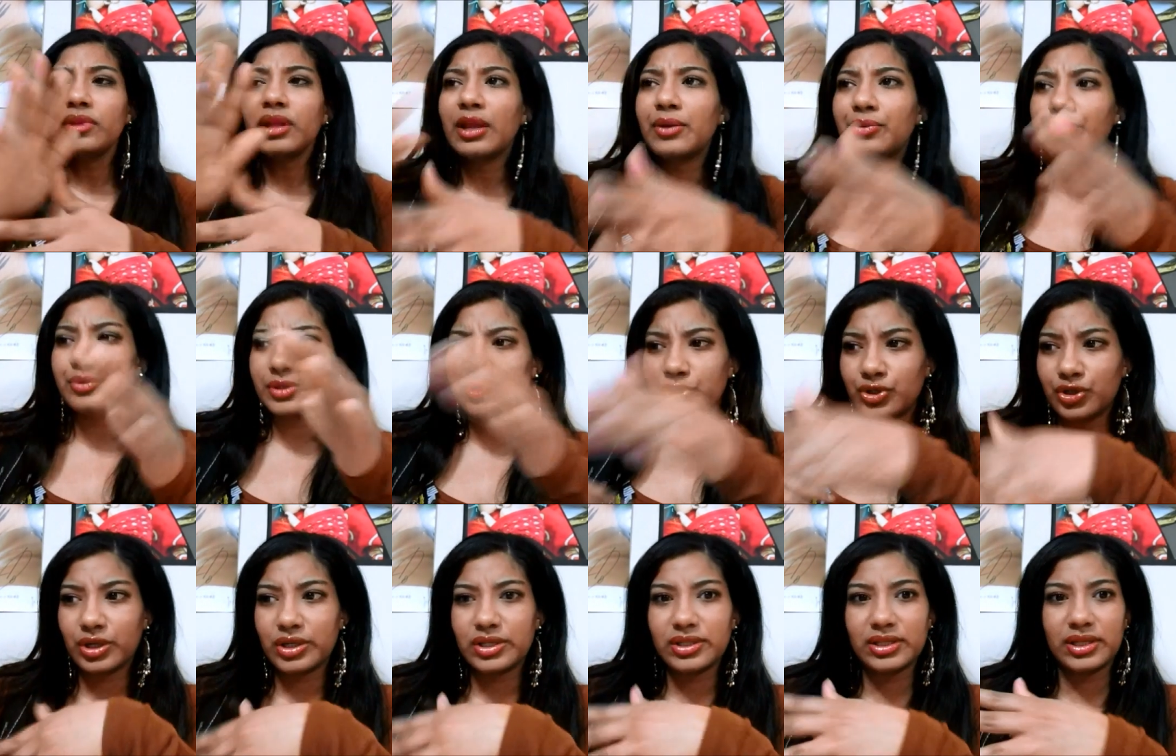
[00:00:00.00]
it was
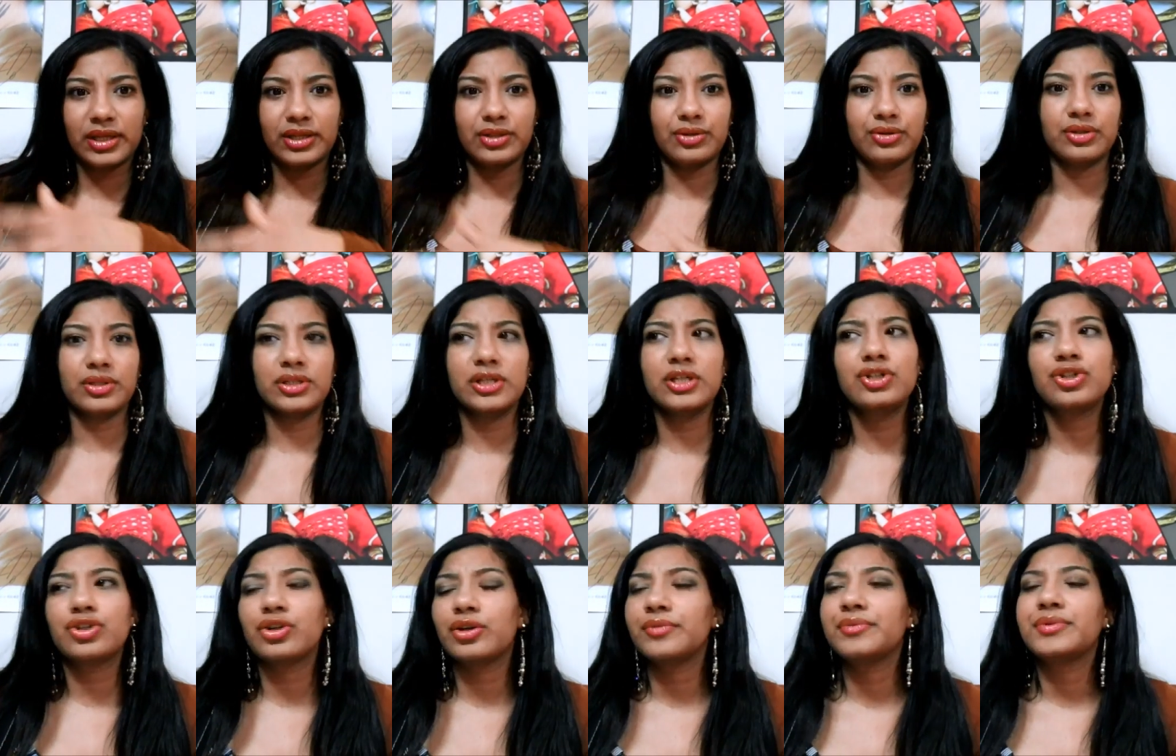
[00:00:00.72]
translated to a
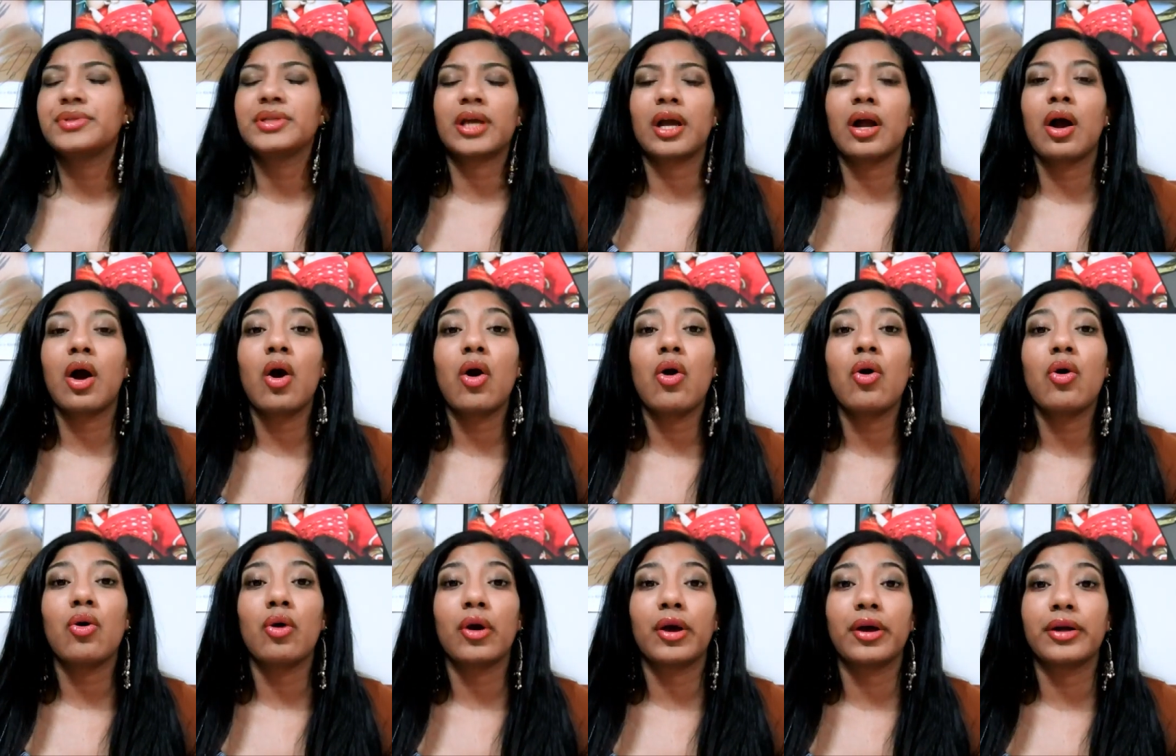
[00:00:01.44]
teacher it was like
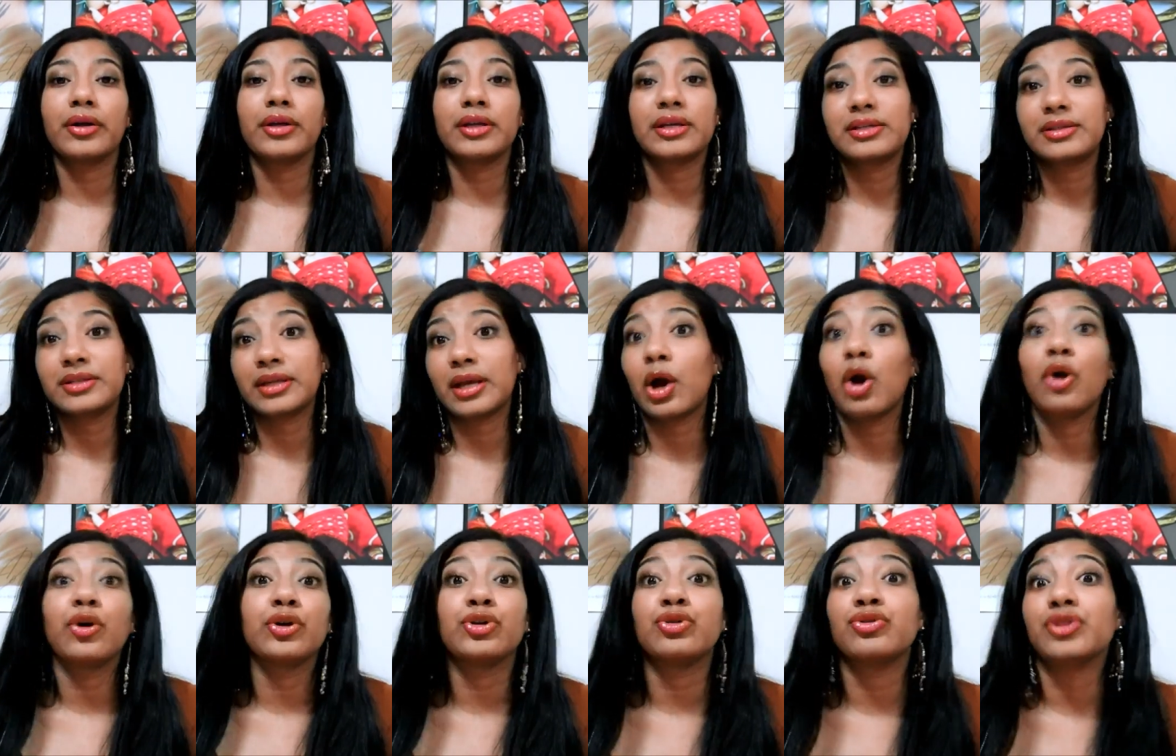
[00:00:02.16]
oh are, he said
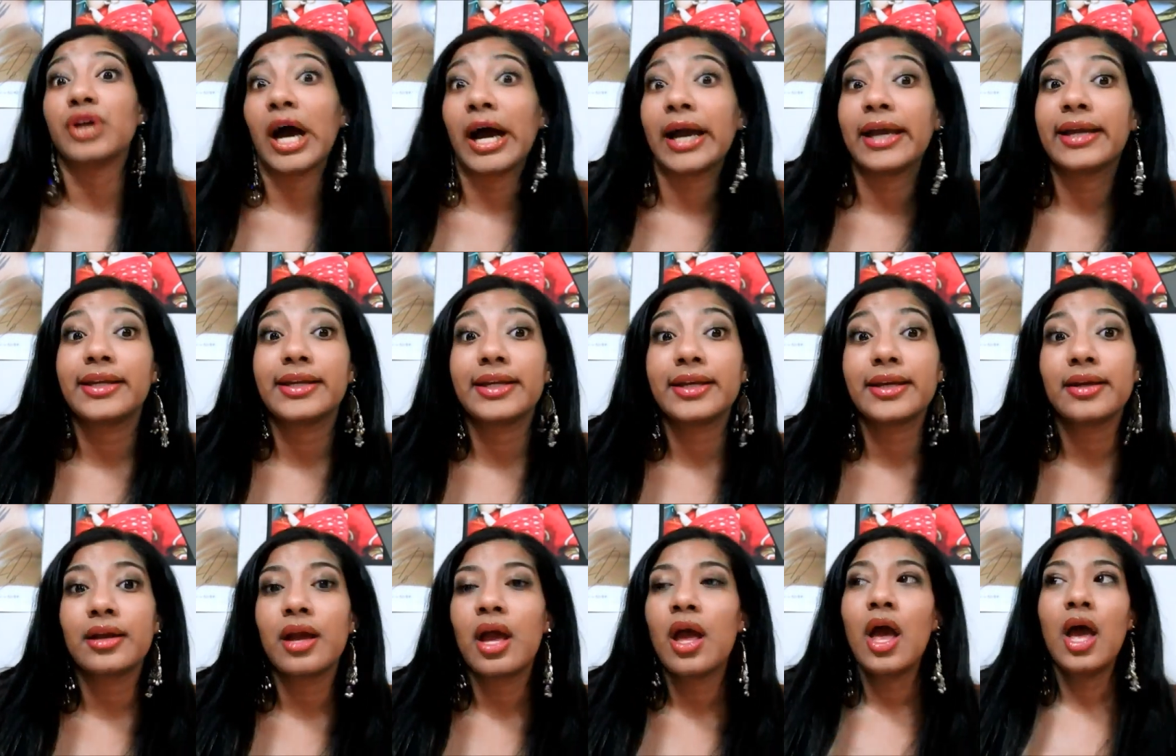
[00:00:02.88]
are you
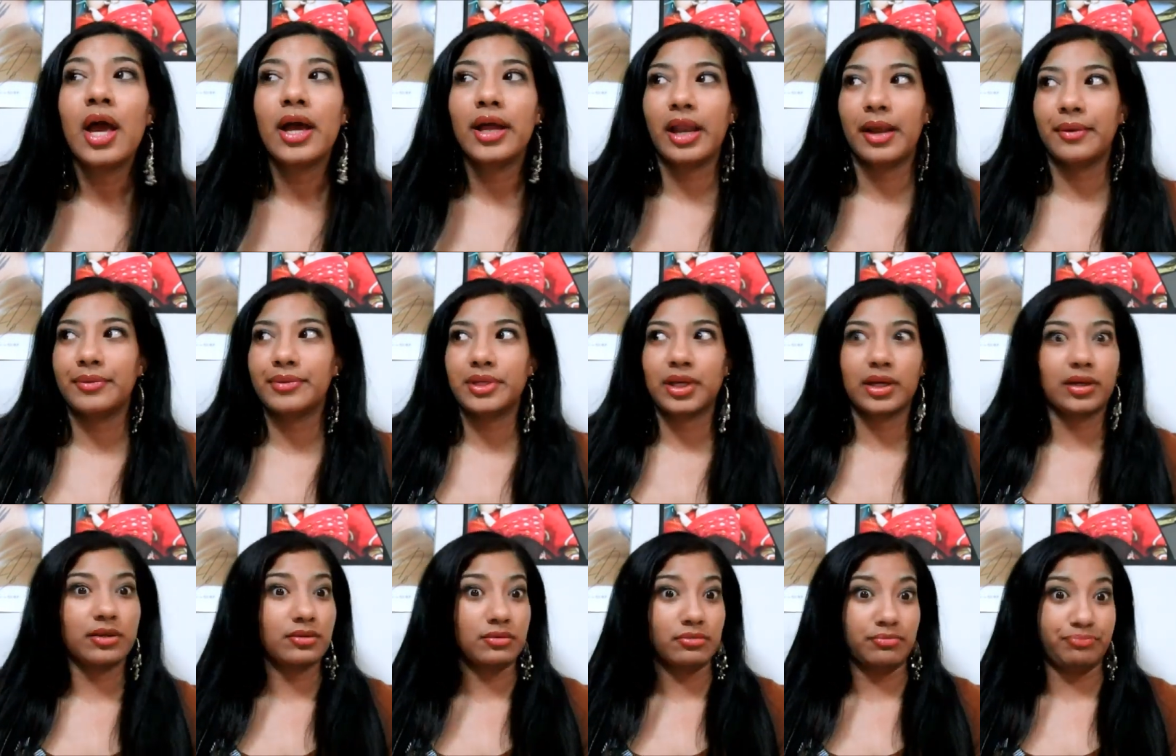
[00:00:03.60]
dieting and I was
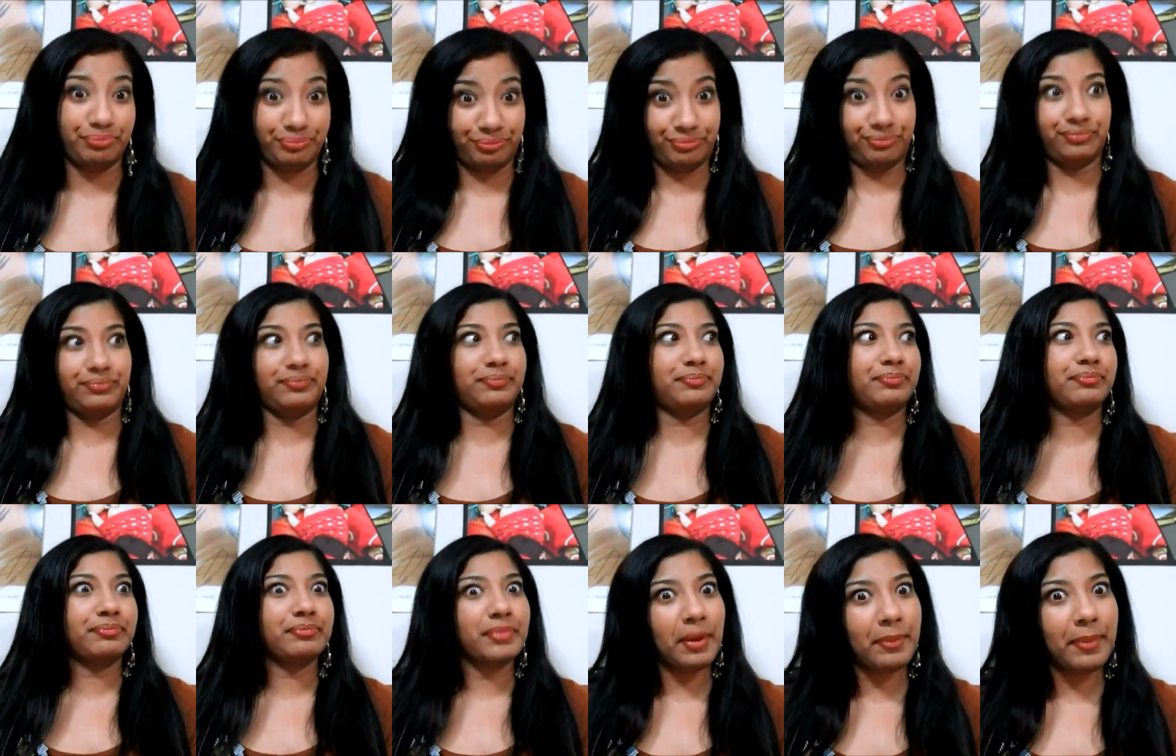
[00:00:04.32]
like
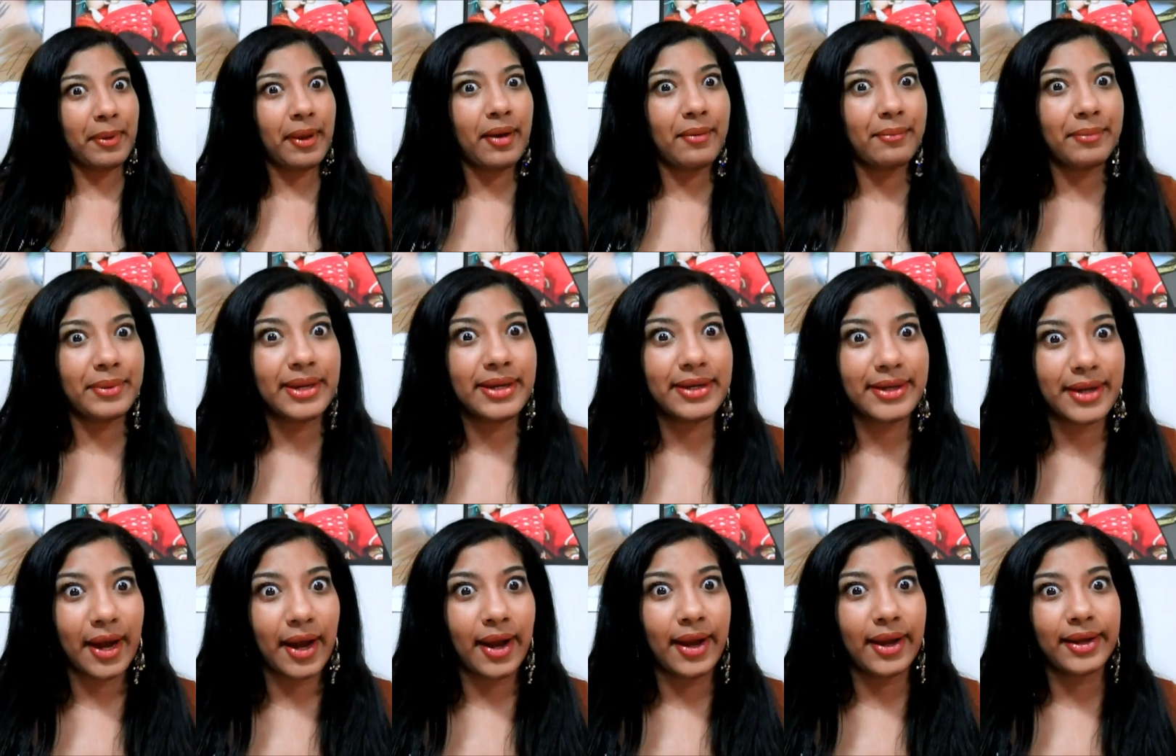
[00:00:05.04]
about me
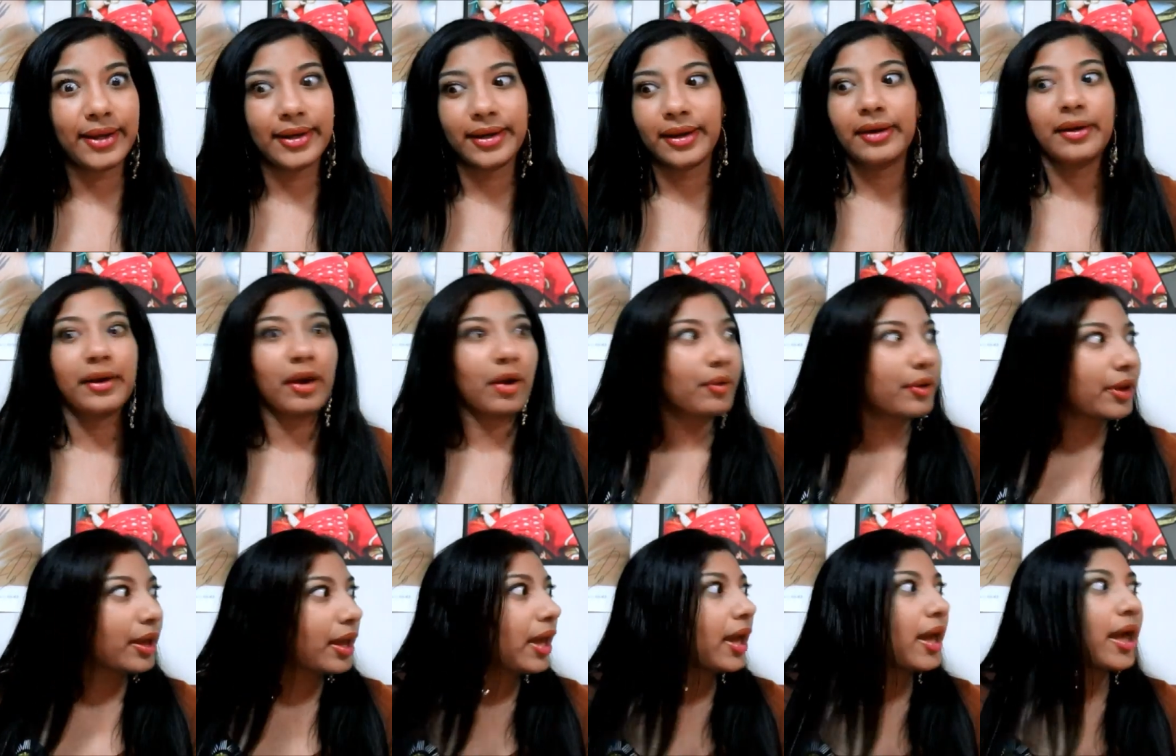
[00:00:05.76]
dieting,
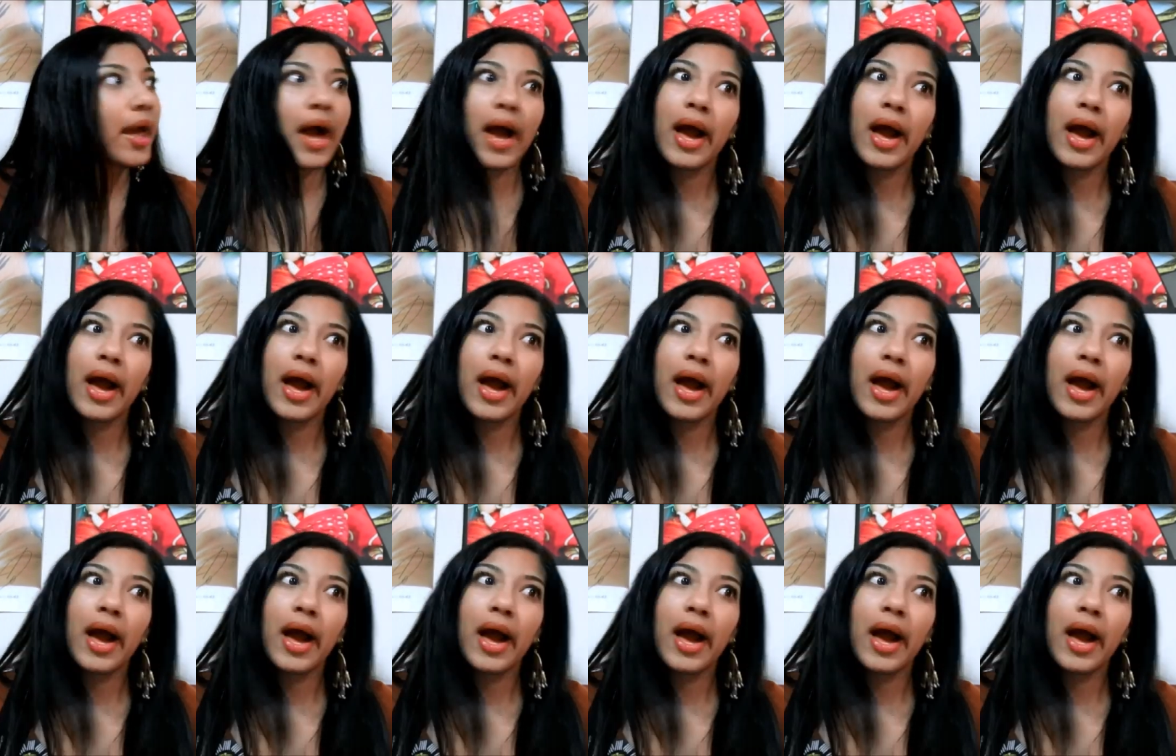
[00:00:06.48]
okay?